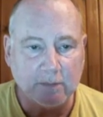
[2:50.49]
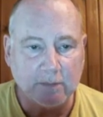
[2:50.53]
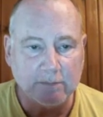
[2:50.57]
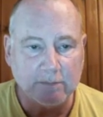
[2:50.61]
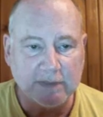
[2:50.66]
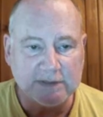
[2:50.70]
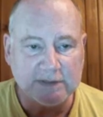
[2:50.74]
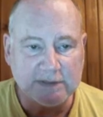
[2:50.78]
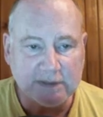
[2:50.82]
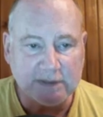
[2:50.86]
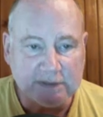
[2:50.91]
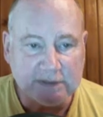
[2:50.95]

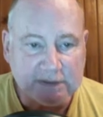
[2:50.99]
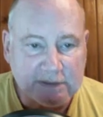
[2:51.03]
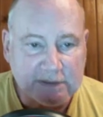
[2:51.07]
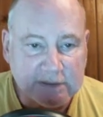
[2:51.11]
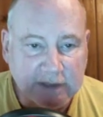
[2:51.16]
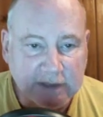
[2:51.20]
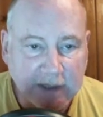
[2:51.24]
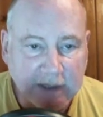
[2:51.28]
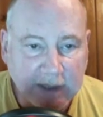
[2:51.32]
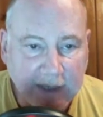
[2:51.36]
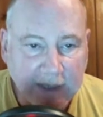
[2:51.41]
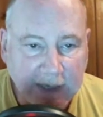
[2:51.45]
business
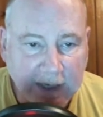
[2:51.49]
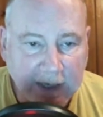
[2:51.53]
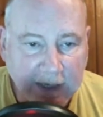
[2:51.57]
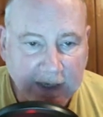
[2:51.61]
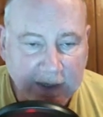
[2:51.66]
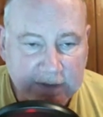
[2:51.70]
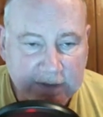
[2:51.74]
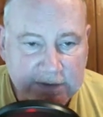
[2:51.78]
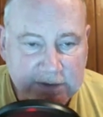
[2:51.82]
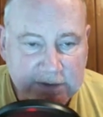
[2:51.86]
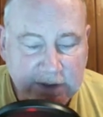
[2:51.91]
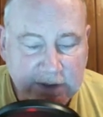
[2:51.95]

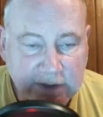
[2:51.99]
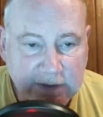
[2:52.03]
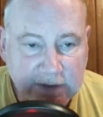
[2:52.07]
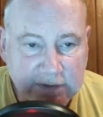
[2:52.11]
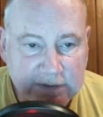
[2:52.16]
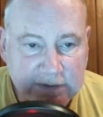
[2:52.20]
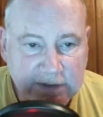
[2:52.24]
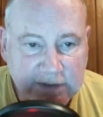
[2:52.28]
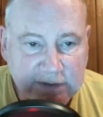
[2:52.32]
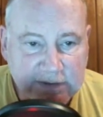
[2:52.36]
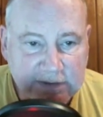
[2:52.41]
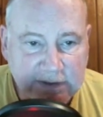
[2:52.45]
has
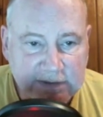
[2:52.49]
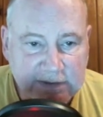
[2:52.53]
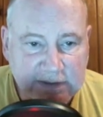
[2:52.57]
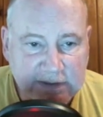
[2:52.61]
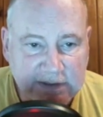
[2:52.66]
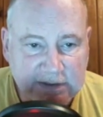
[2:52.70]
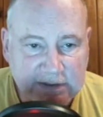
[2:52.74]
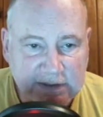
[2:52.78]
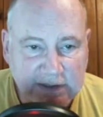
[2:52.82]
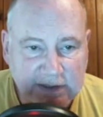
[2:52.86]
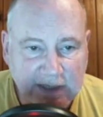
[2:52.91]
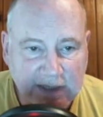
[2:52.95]

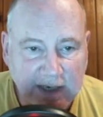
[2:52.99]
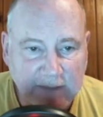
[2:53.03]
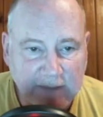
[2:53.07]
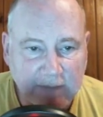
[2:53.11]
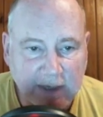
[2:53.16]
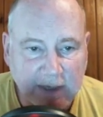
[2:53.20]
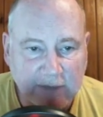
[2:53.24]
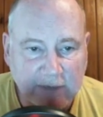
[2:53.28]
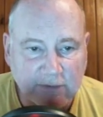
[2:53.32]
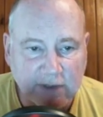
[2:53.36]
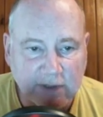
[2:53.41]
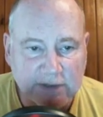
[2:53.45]
consistencies in name,
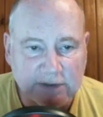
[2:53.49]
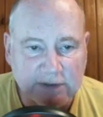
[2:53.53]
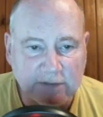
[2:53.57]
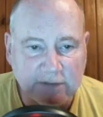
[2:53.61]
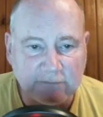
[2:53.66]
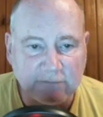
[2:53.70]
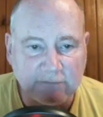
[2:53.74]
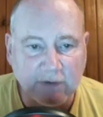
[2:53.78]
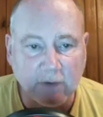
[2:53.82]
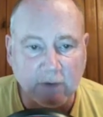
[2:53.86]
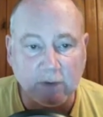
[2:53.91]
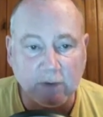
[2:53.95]
address,
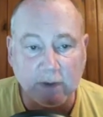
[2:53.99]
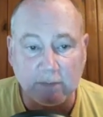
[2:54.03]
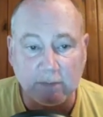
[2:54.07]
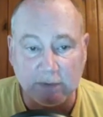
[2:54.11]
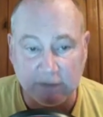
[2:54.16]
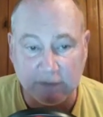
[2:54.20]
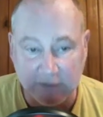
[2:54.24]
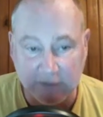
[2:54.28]
and phone number.